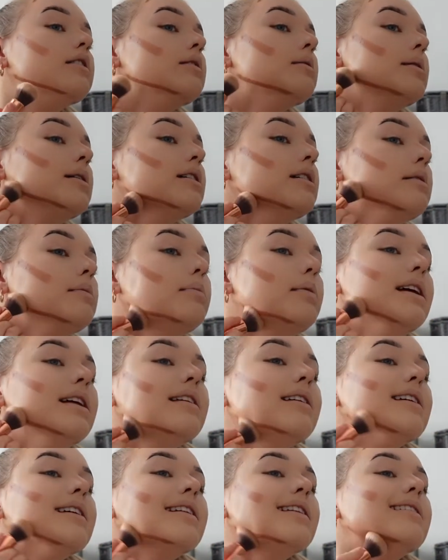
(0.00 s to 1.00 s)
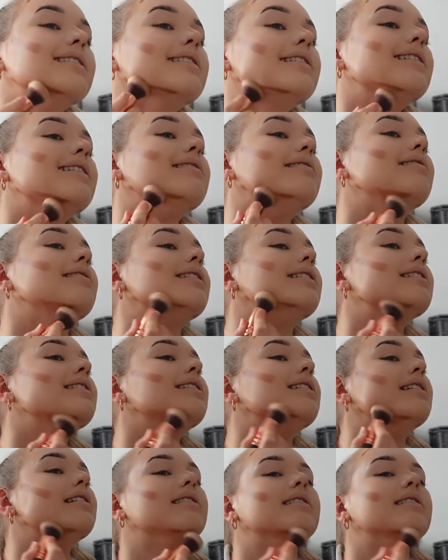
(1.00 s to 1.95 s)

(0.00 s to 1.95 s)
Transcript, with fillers: Am I just blending this down? Yeah.